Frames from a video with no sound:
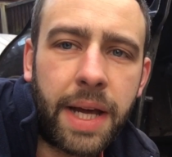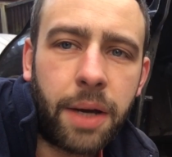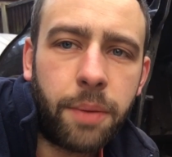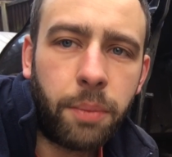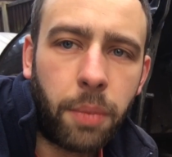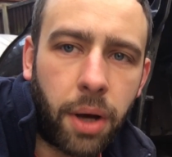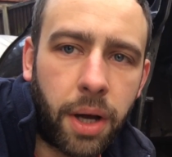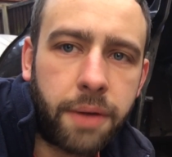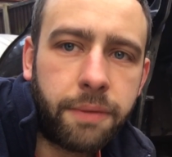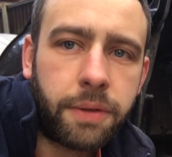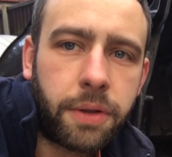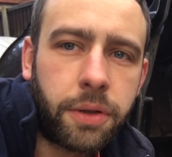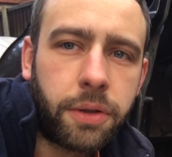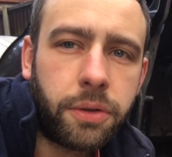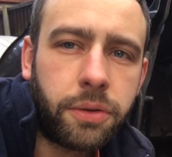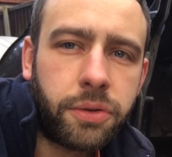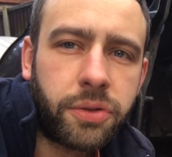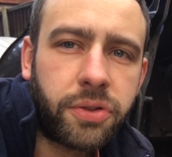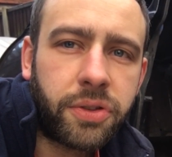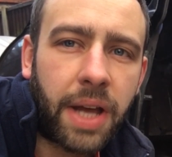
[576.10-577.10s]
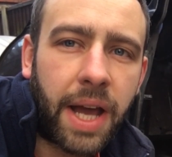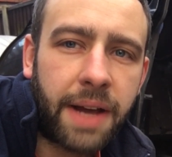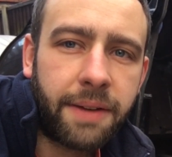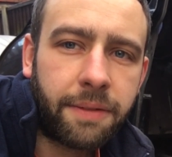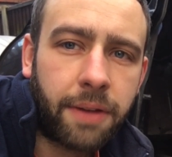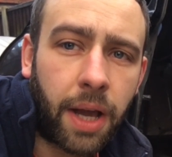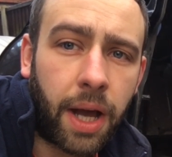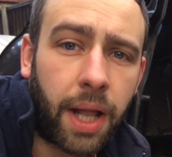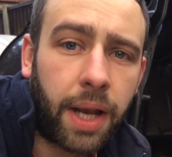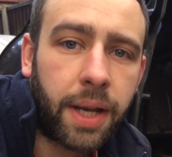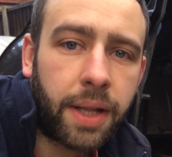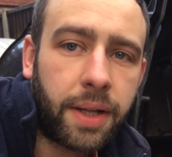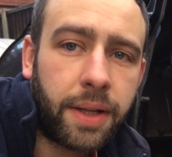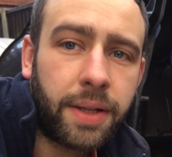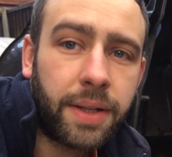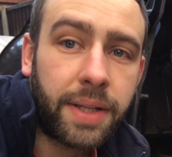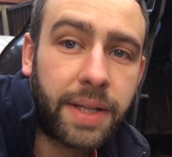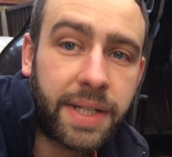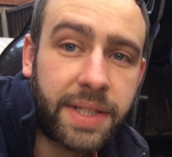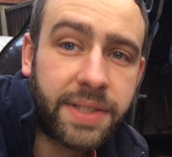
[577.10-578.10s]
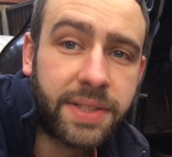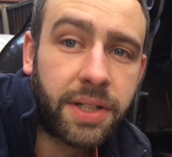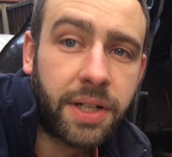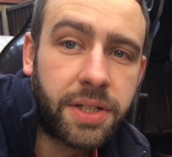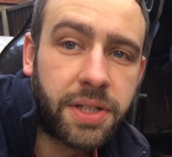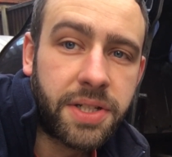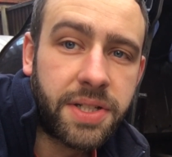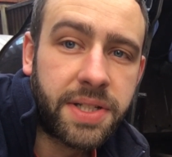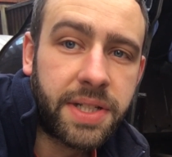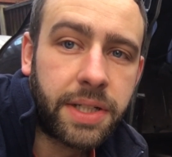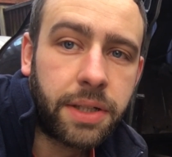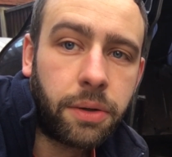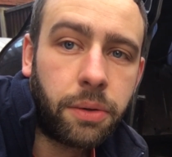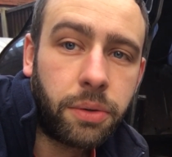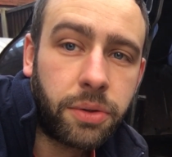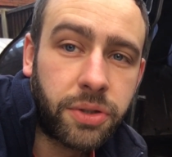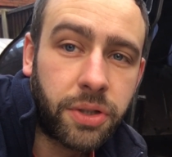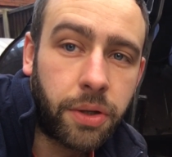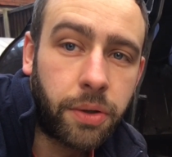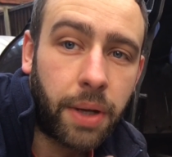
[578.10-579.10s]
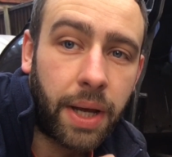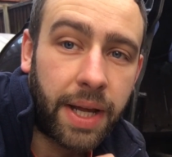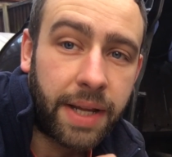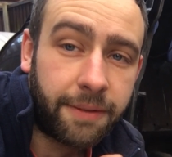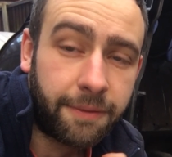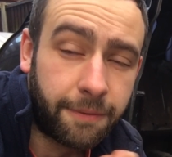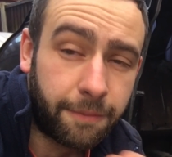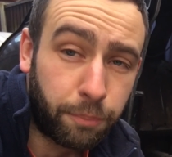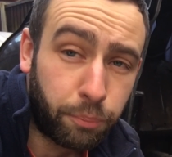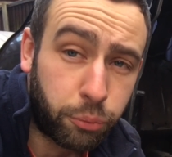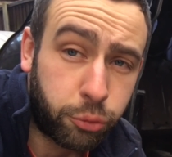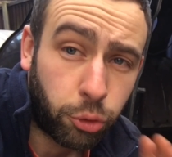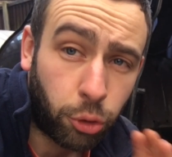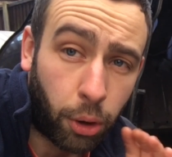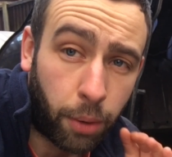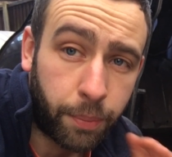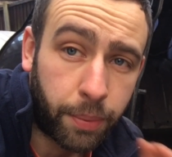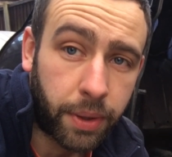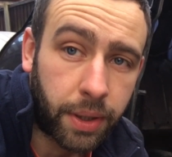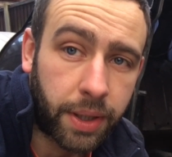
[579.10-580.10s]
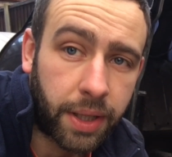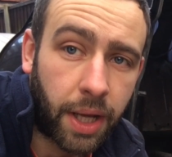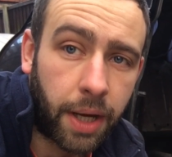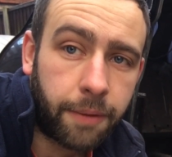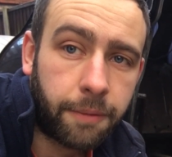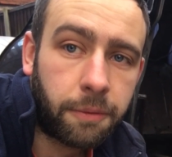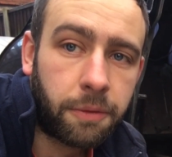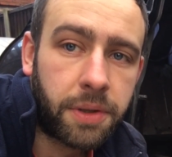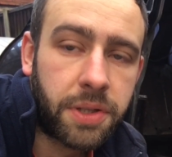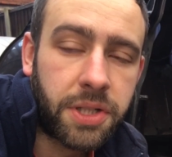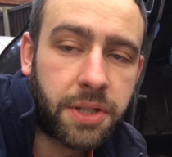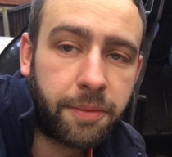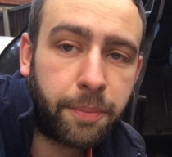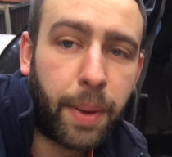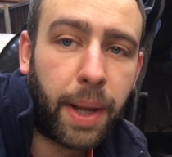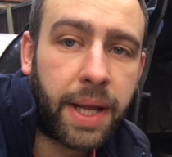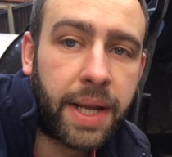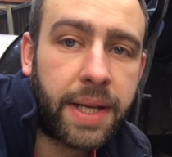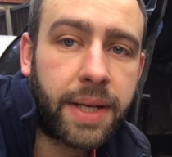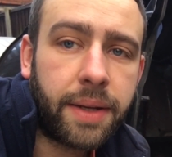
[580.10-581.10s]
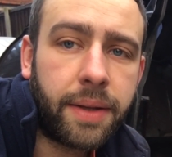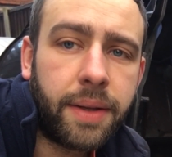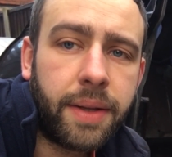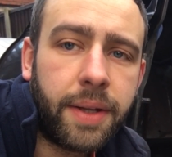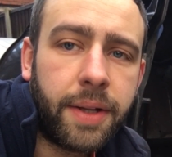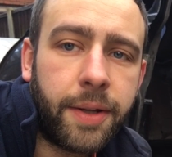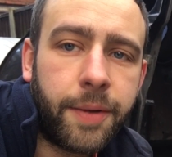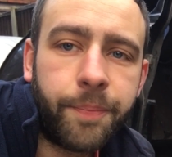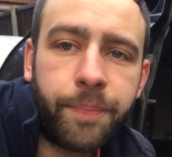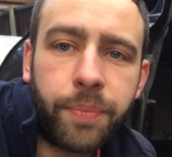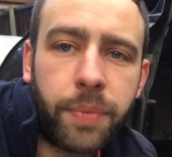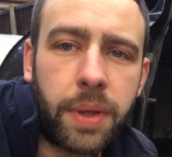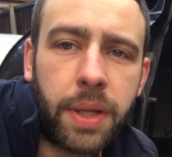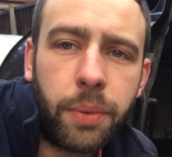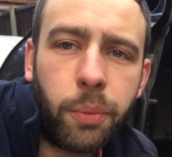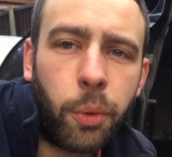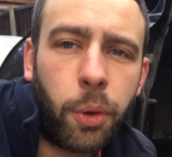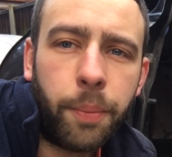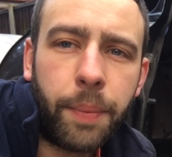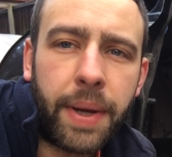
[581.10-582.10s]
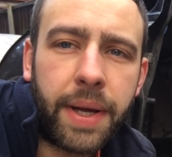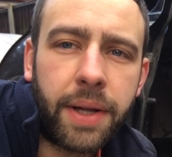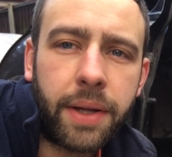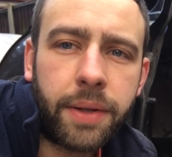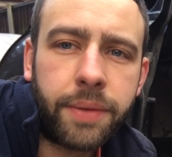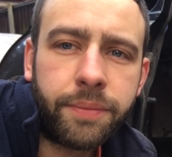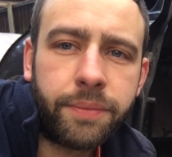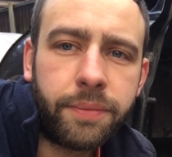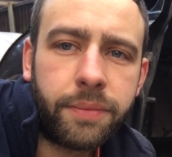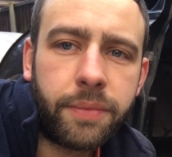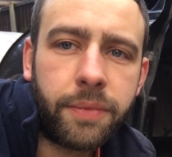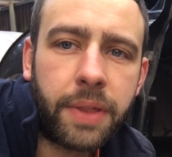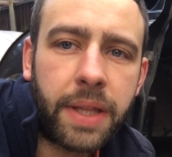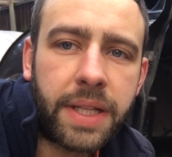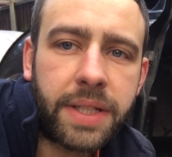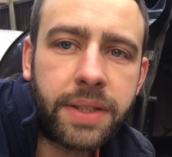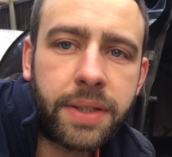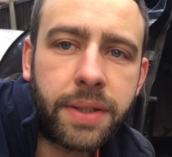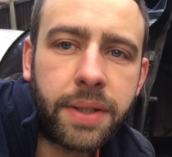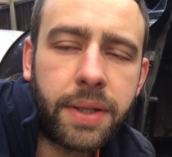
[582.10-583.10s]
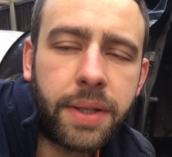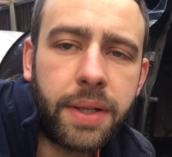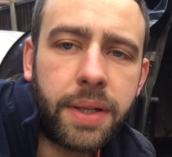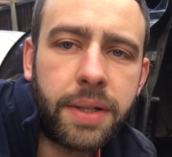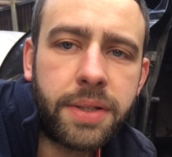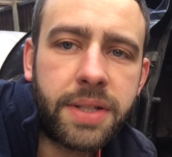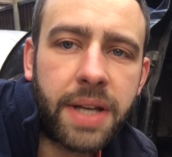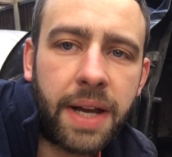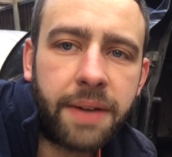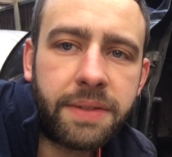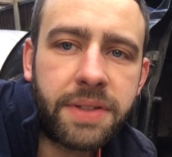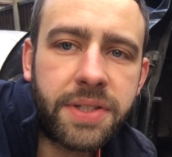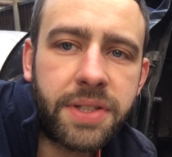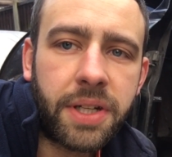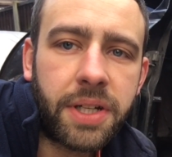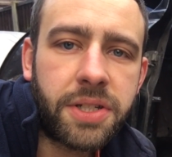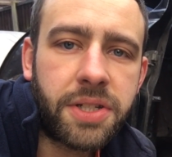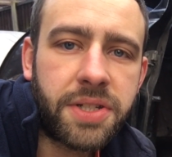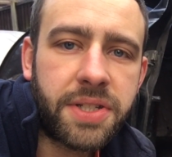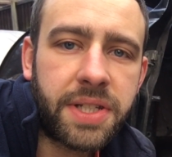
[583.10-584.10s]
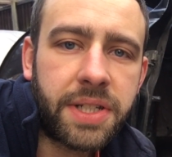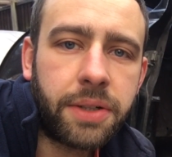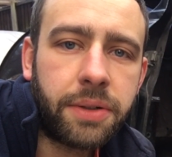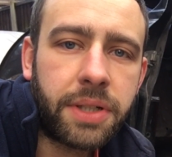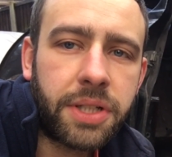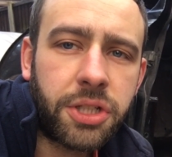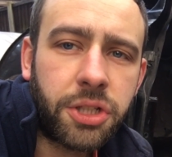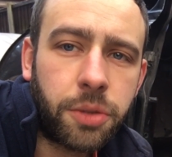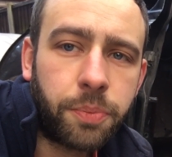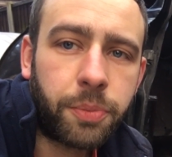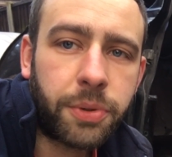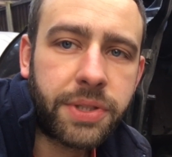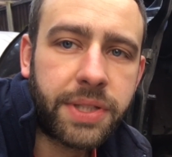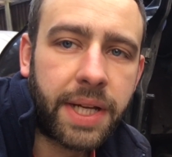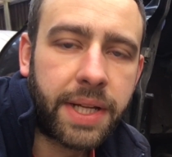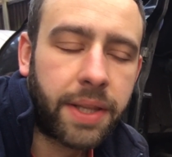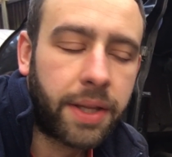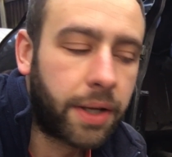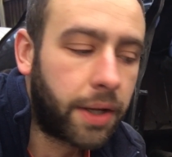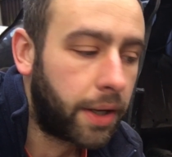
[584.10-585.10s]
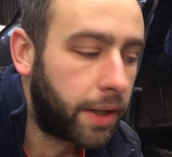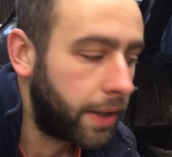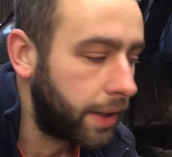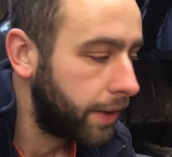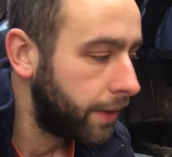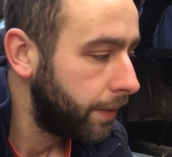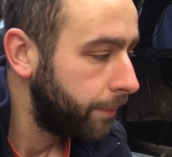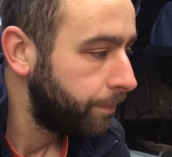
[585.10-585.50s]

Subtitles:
in my views, to have colour inside your seal, so a proper coverage of paint, what better thing to have inside your seal? It should protect the car.